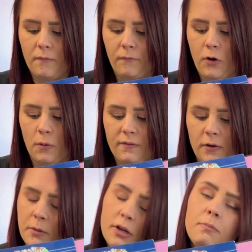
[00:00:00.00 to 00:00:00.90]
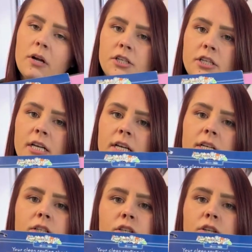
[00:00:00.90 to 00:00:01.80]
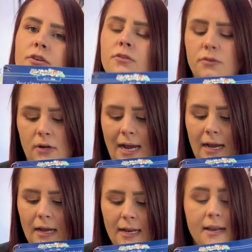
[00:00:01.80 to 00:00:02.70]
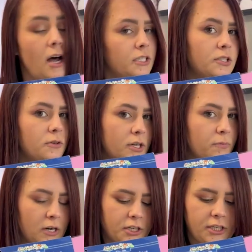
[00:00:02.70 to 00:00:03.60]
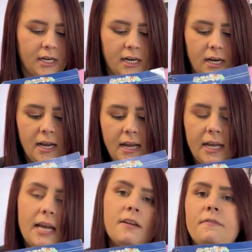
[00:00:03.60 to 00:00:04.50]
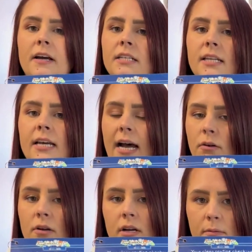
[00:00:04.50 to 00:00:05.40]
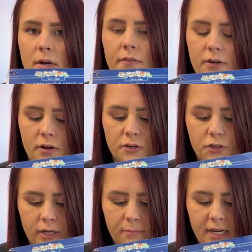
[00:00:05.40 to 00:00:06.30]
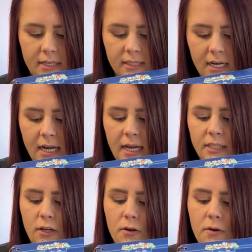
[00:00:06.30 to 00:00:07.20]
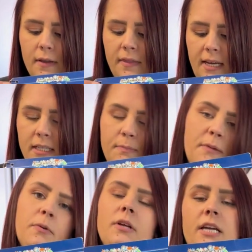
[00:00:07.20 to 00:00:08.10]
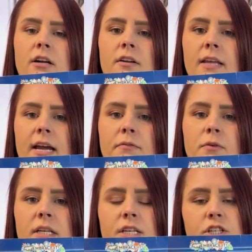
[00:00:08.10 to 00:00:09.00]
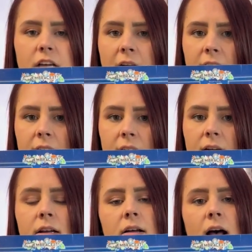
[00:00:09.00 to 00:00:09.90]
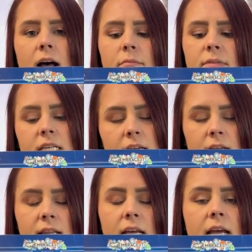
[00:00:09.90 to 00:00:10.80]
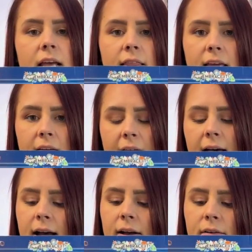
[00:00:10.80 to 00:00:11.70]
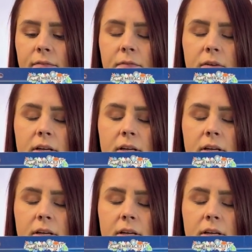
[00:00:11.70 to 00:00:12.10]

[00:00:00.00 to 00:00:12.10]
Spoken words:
going from good brushing to not so good brushing can affect the outcome of your treatment. So these people here, they have really shiny teeth. They have